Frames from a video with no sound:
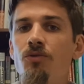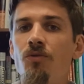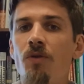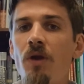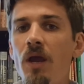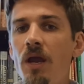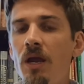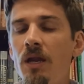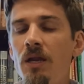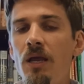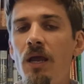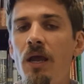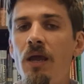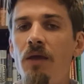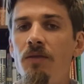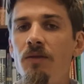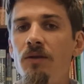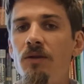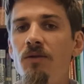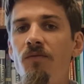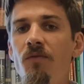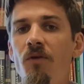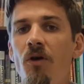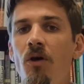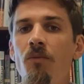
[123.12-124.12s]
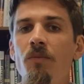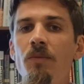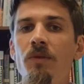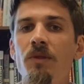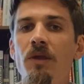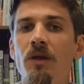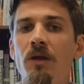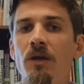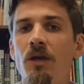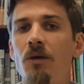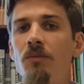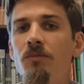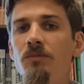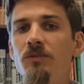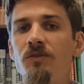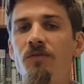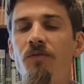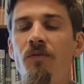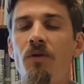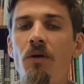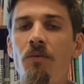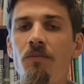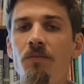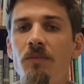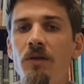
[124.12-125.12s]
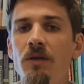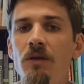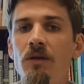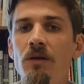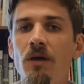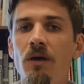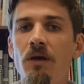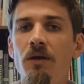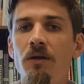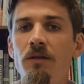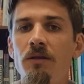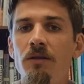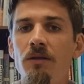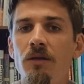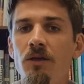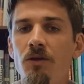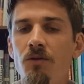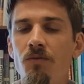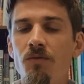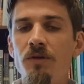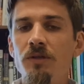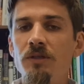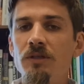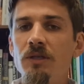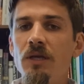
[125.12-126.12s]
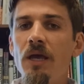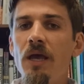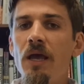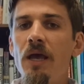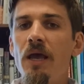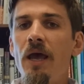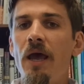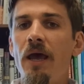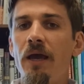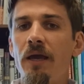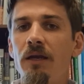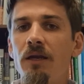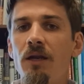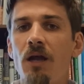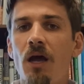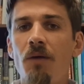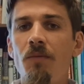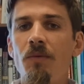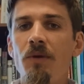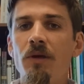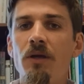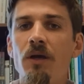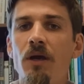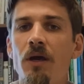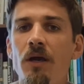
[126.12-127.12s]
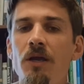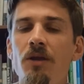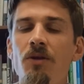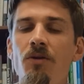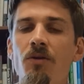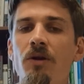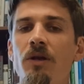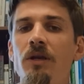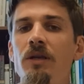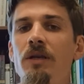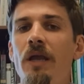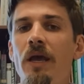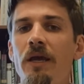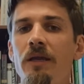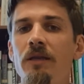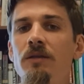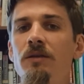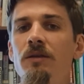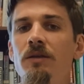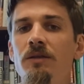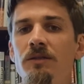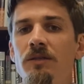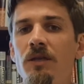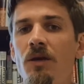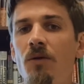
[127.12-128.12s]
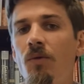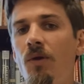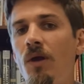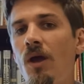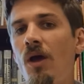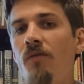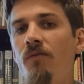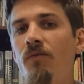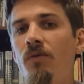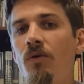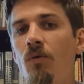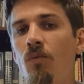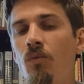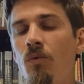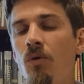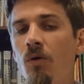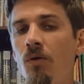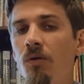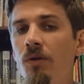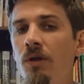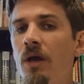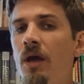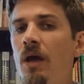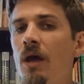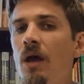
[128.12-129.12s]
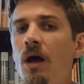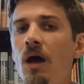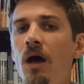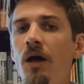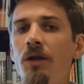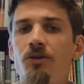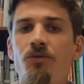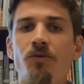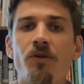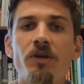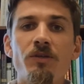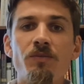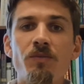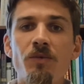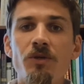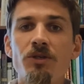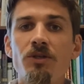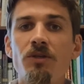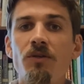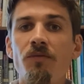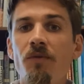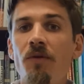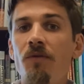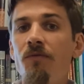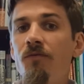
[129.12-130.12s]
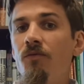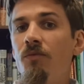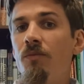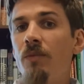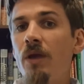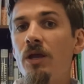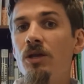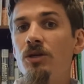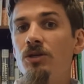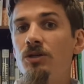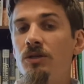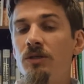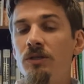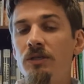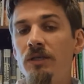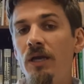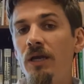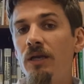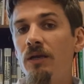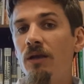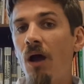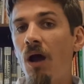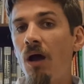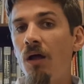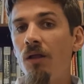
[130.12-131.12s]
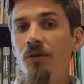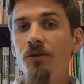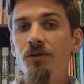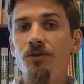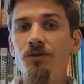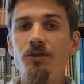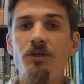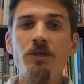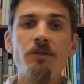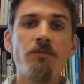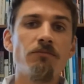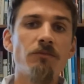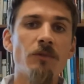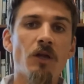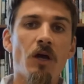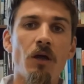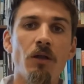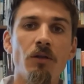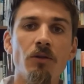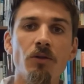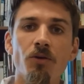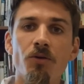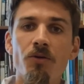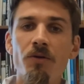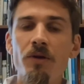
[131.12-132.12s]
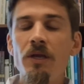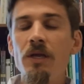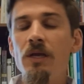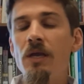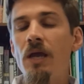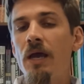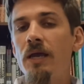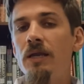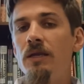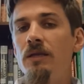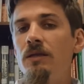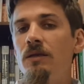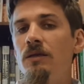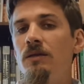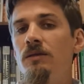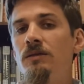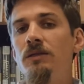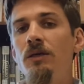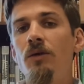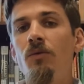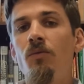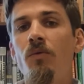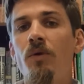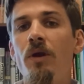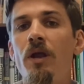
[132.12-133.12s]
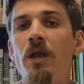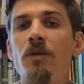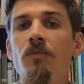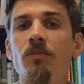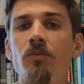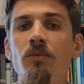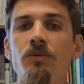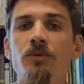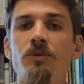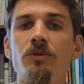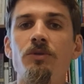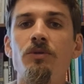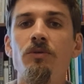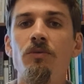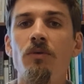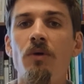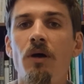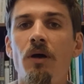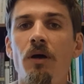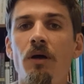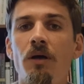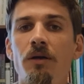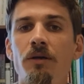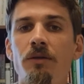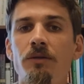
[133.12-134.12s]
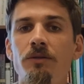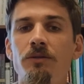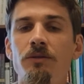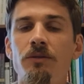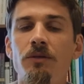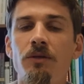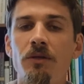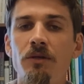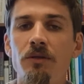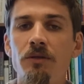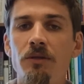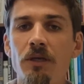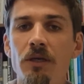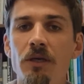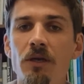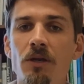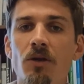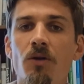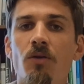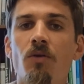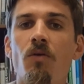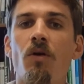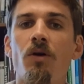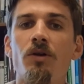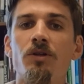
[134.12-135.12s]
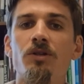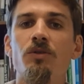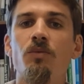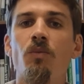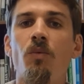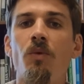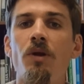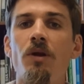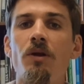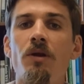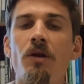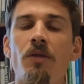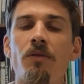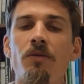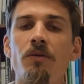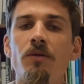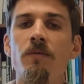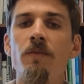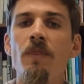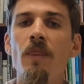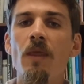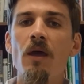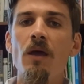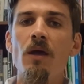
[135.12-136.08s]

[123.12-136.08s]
trade and the development that comes from the increased economic interconnectedness that we have in our world. Transmission of information, technology, learning, ideas that we're able to get across to one another